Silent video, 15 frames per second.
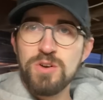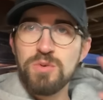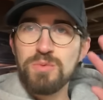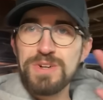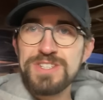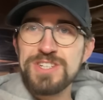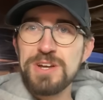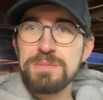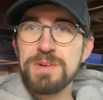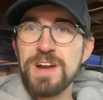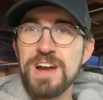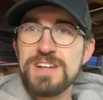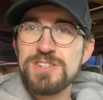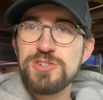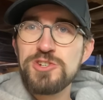What's up
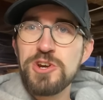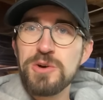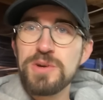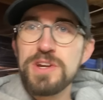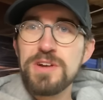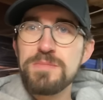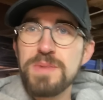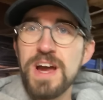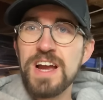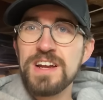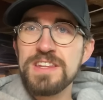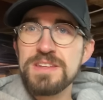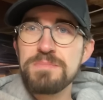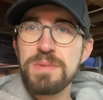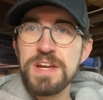guys, Joe here back
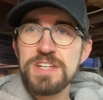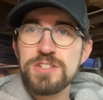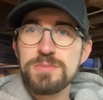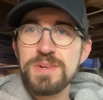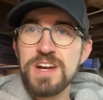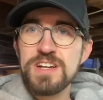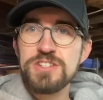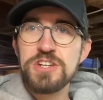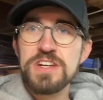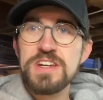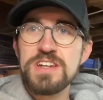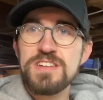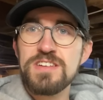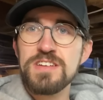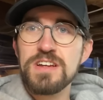in the basement at
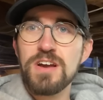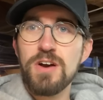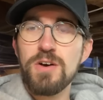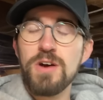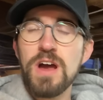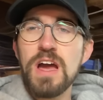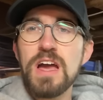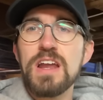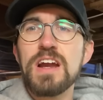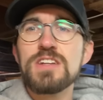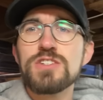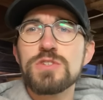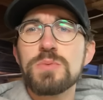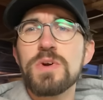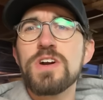JDT Co. And I
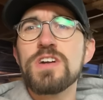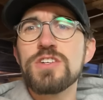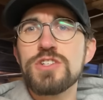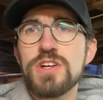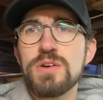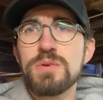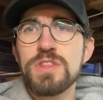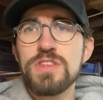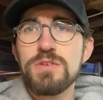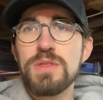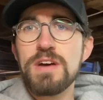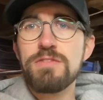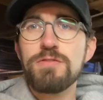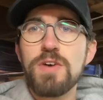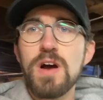just wanted to share with you
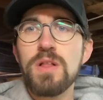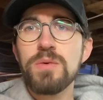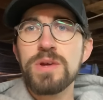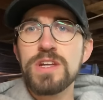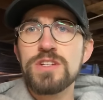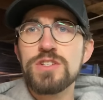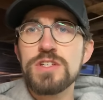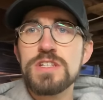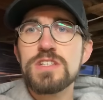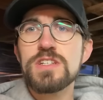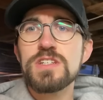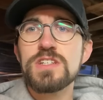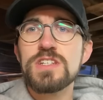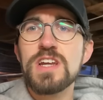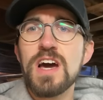that following
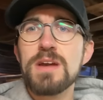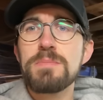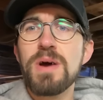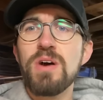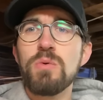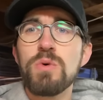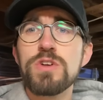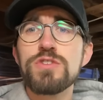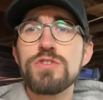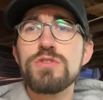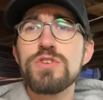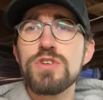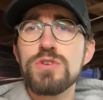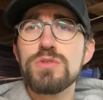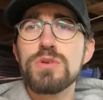Jesus is not about what you
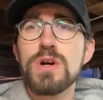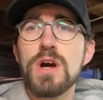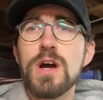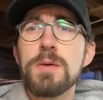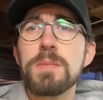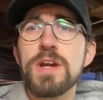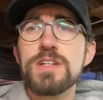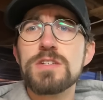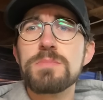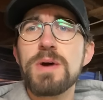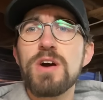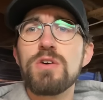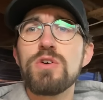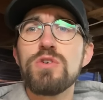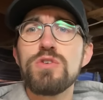do, but it's
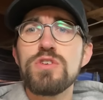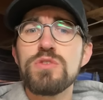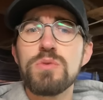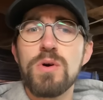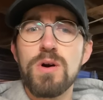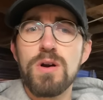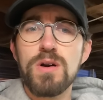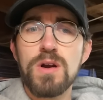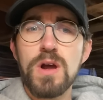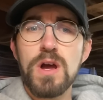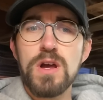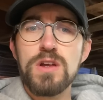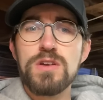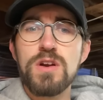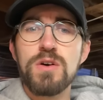about who you are.
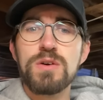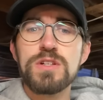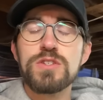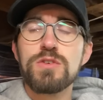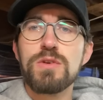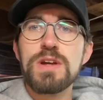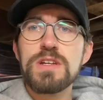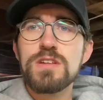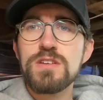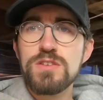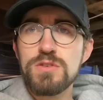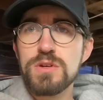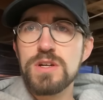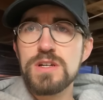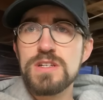You know, it's great to
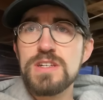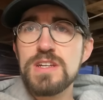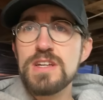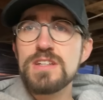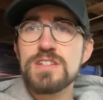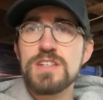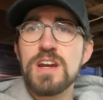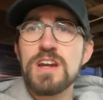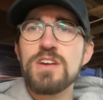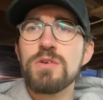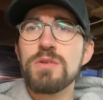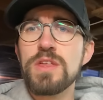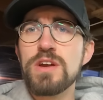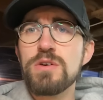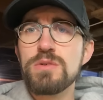do good deeds and I know
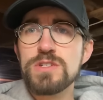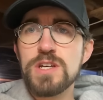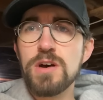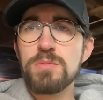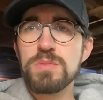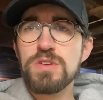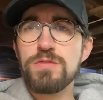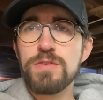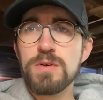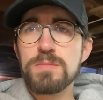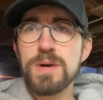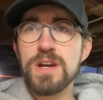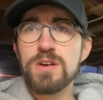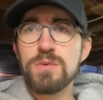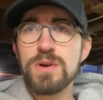they always help me feel
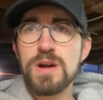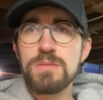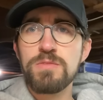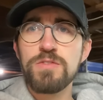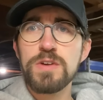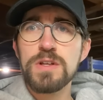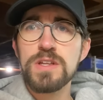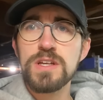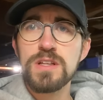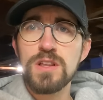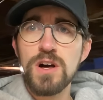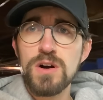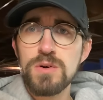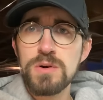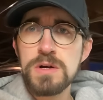better when I'm feeling
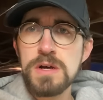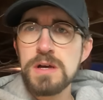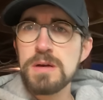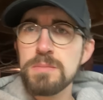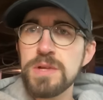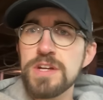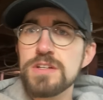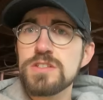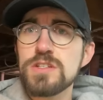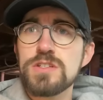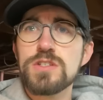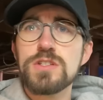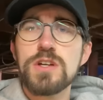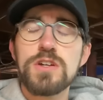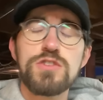low because it's
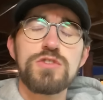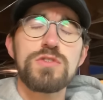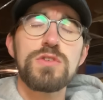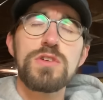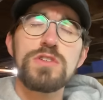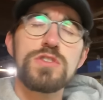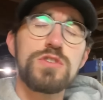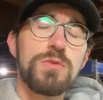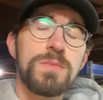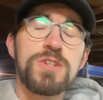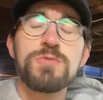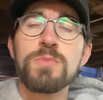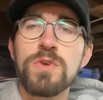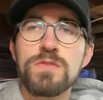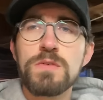such, it's so
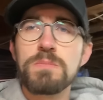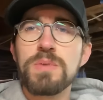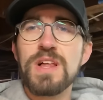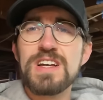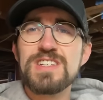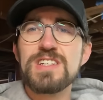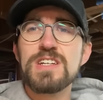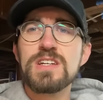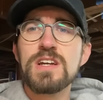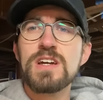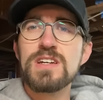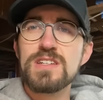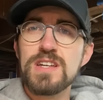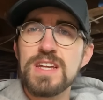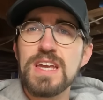much more of a
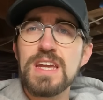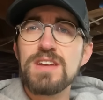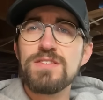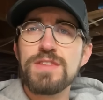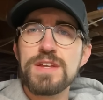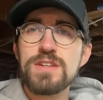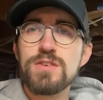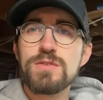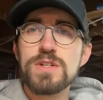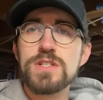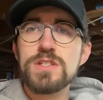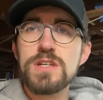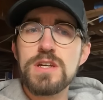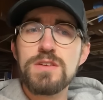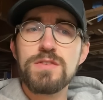blessing to give than to
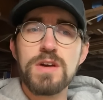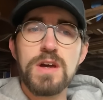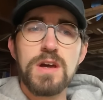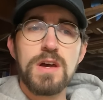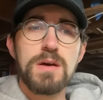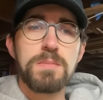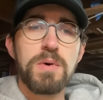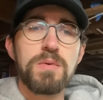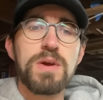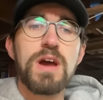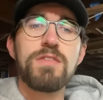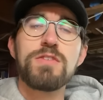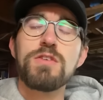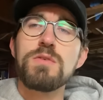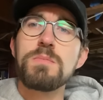receive. But we
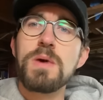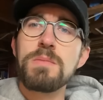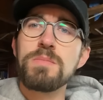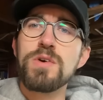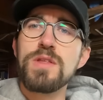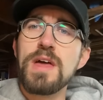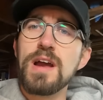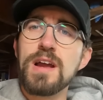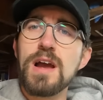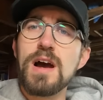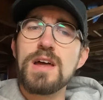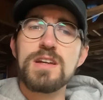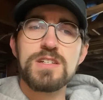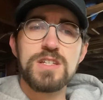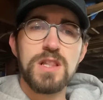have to remember that
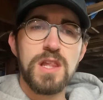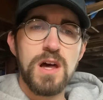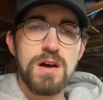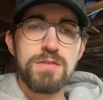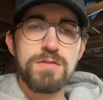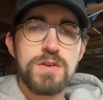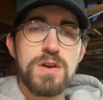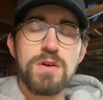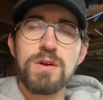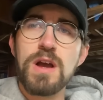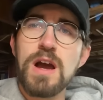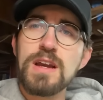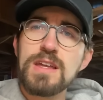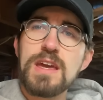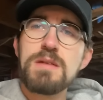God is love. You know,
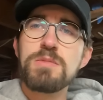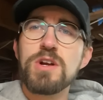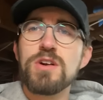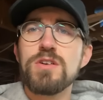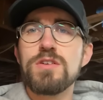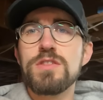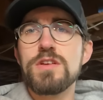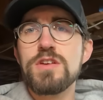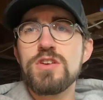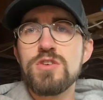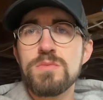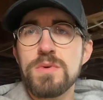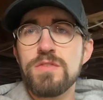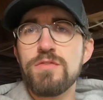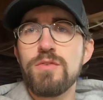God came to earth in
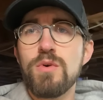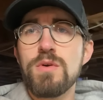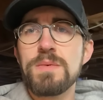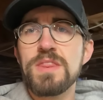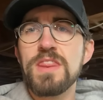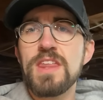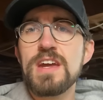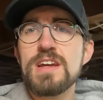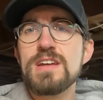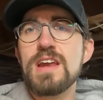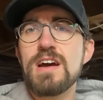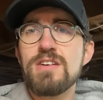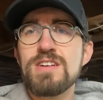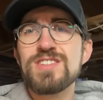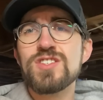human form and laid
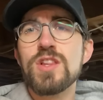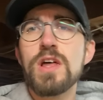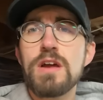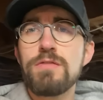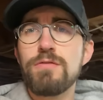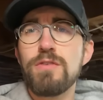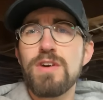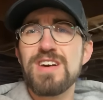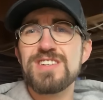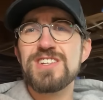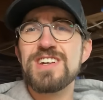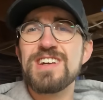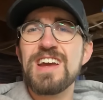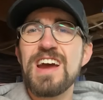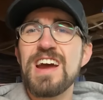down his life for us
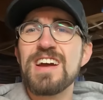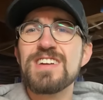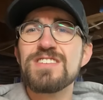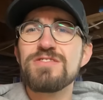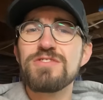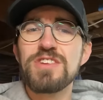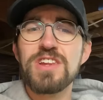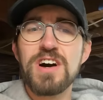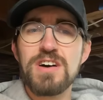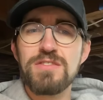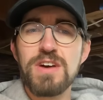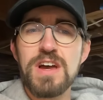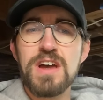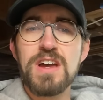in an act of love.